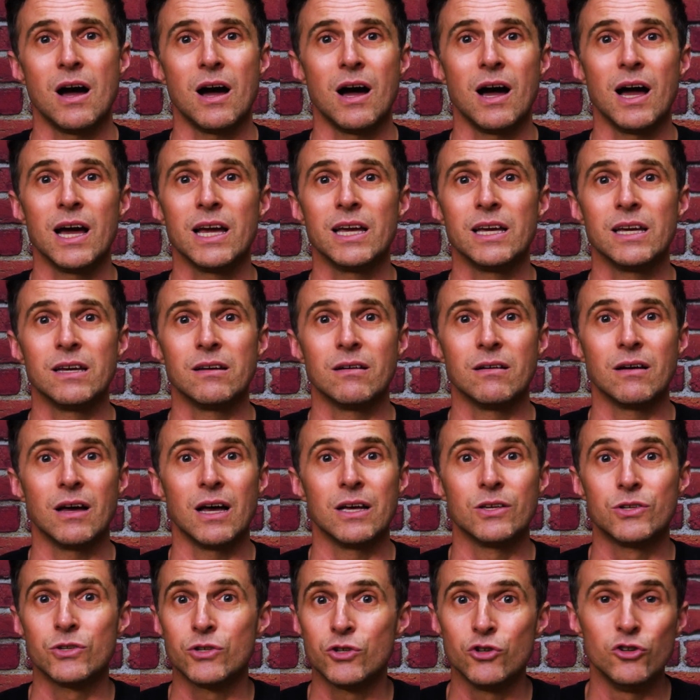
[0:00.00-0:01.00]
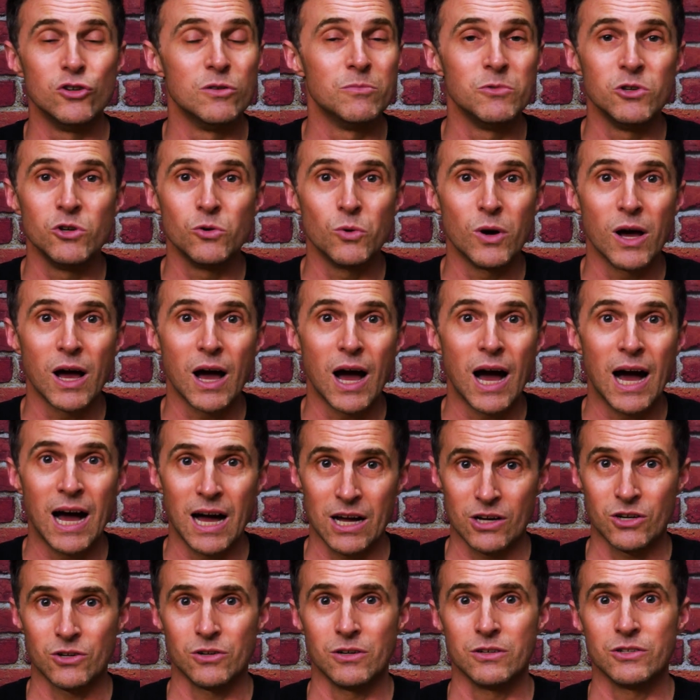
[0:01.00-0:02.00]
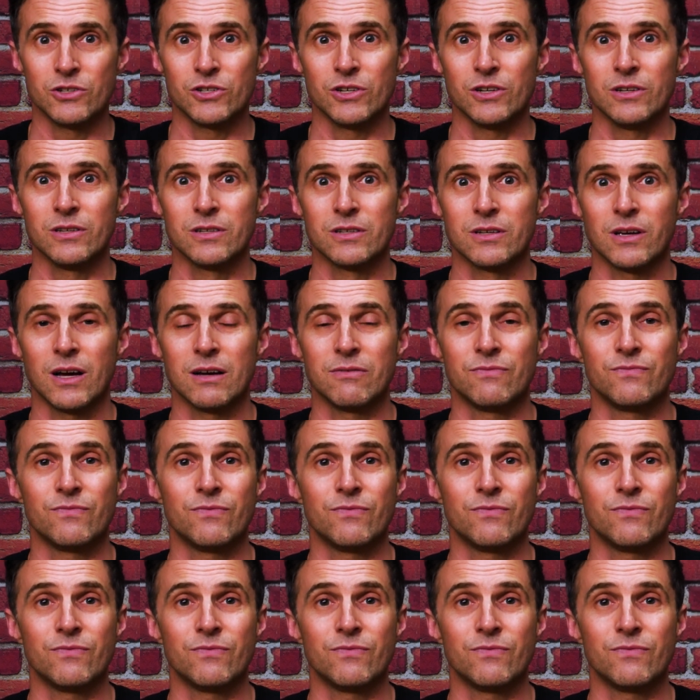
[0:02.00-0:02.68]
I assume you are conscious.